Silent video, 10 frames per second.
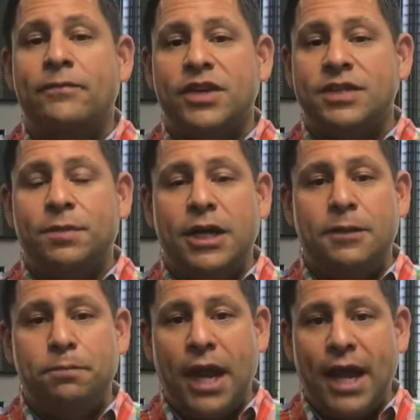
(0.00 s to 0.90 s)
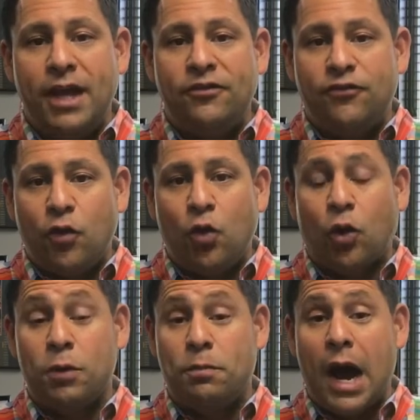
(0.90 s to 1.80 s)
is being paid
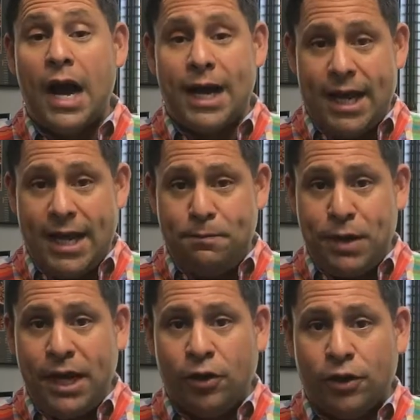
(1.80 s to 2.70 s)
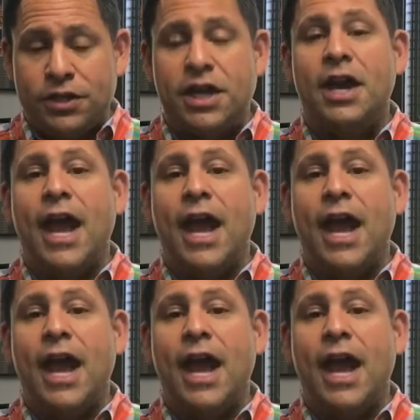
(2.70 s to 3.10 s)
for by a parent